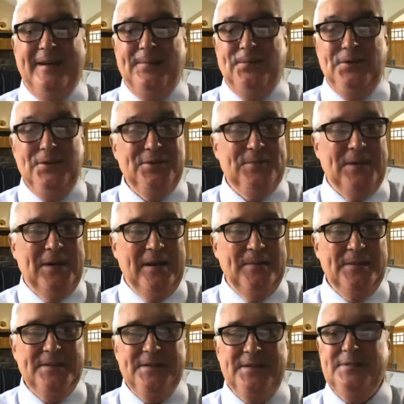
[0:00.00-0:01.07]

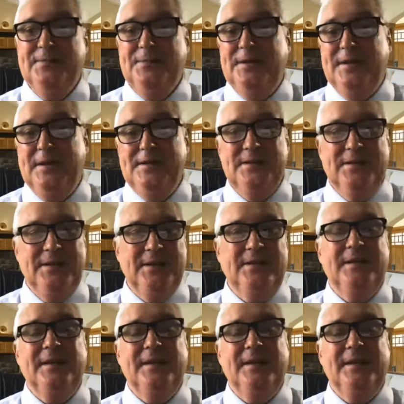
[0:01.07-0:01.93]
newspapers where they see it.